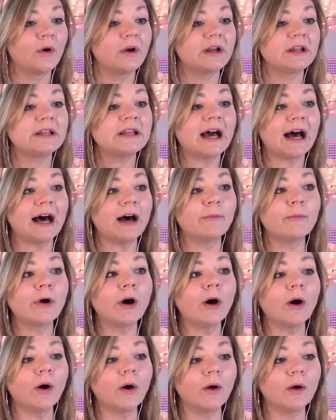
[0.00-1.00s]

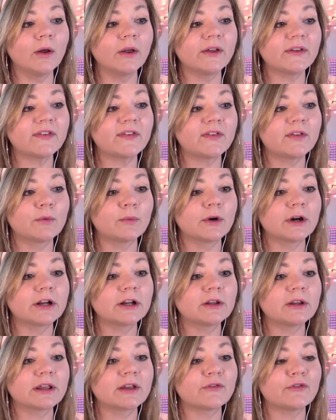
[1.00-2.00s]
Not moles. The word
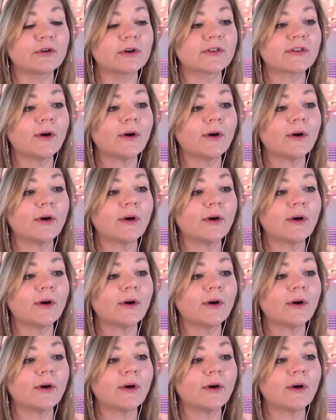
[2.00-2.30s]
you're looking for is